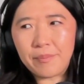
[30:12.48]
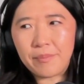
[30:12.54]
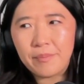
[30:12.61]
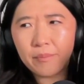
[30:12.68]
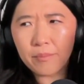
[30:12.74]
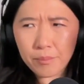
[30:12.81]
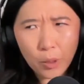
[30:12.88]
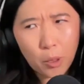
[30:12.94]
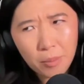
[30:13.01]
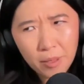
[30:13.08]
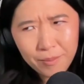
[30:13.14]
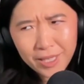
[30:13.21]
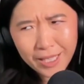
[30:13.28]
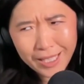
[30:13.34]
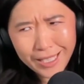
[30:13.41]

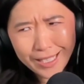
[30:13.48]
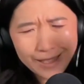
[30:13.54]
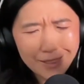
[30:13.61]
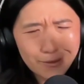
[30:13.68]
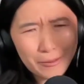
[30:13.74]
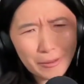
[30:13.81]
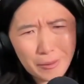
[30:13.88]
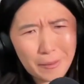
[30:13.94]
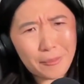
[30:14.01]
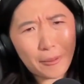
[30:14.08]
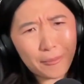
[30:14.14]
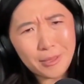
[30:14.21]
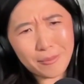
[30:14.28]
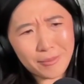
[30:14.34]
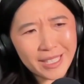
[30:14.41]
problems, I guess you call them your
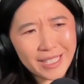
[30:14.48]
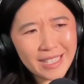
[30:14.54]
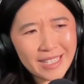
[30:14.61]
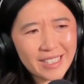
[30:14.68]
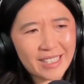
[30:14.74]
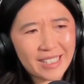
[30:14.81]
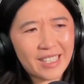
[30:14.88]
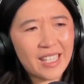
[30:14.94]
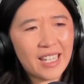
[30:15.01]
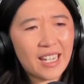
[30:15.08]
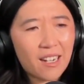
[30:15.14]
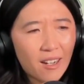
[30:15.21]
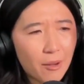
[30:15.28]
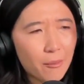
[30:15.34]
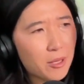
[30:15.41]
problem list, and
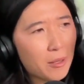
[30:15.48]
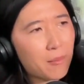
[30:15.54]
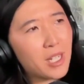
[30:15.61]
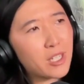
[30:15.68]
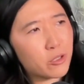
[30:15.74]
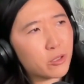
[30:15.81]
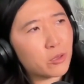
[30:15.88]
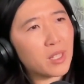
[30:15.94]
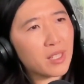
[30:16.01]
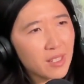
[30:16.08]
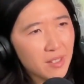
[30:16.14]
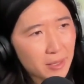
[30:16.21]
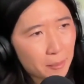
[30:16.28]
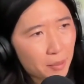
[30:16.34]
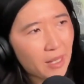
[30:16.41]
I want to make sure that there's
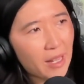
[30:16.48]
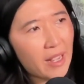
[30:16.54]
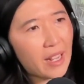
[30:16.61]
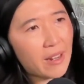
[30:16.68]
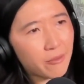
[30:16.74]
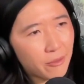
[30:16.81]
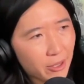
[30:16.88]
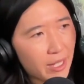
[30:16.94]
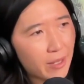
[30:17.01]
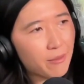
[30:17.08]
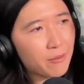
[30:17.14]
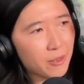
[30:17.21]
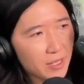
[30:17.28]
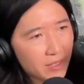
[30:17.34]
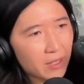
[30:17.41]
a plan for
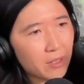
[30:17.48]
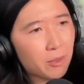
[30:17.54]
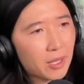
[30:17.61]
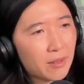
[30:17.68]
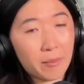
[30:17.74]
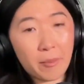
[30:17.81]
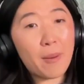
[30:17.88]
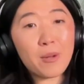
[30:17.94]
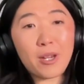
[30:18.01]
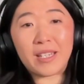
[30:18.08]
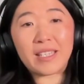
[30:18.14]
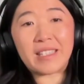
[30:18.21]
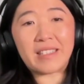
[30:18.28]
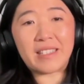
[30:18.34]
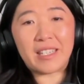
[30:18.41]
every single one of them. I'm not
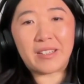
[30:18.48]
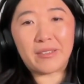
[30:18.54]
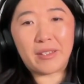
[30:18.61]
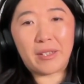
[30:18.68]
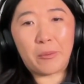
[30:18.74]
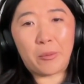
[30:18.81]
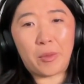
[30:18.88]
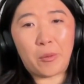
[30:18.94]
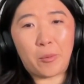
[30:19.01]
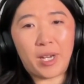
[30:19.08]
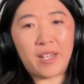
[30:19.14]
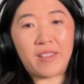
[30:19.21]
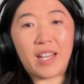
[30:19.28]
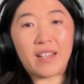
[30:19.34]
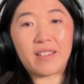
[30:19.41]
necessarily the one
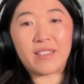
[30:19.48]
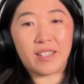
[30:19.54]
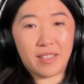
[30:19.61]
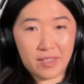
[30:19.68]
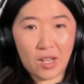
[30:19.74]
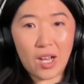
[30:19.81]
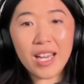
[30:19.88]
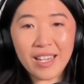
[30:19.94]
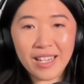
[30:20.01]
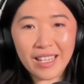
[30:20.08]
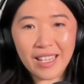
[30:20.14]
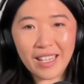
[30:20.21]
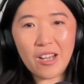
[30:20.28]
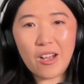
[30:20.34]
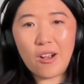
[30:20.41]
that's deciding
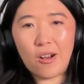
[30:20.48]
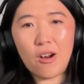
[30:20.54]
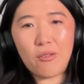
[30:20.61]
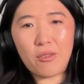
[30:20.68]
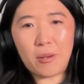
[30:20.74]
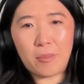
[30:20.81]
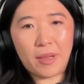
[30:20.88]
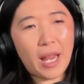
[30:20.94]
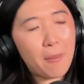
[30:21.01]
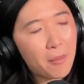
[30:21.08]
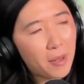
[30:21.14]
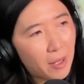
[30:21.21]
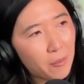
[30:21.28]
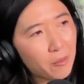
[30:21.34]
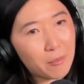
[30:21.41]
on the plan, but
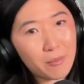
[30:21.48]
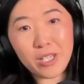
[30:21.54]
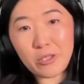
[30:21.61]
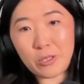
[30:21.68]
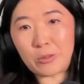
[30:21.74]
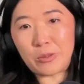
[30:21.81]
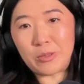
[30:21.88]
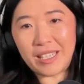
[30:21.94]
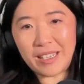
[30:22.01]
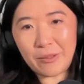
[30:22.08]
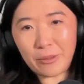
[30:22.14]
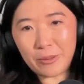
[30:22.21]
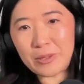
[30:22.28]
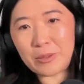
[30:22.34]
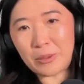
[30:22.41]
I'm going to make sure that they're
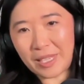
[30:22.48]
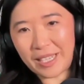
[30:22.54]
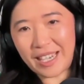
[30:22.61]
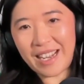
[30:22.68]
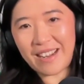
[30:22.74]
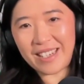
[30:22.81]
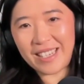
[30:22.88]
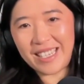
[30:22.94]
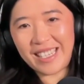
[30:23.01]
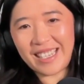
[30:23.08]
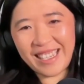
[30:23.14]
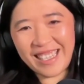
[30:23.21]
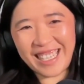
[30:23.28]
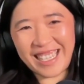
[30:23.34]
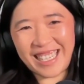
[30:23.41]
all sorted out,
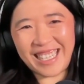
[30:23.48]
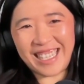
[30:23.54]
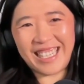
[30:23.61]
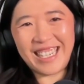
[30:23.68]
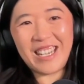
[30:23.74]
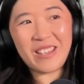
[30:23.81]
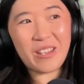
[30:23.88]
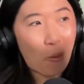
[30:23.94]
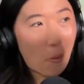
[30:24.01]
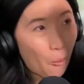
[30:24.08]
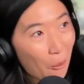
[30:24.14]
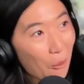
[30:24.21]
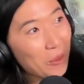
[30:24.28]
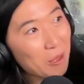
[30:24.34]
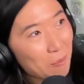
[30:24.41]
that
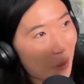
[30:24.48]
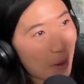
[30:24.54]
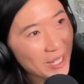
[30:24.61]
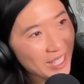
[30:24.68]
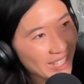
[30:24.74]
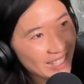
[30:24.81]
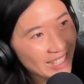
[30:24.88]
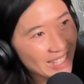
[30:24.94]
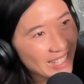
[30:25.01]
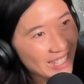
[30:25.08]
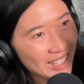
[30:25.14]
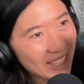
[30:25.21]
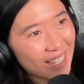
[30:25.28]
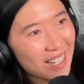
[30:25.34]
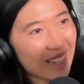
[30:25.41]
all the boxes
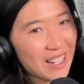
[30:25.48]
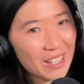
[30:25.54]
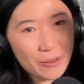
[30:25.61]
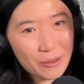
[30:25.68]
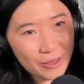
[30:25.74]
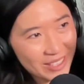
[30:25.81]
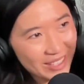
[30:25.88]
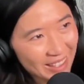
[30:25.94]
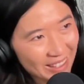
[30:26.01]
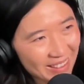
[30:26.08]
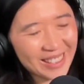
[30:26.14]
are crossed out.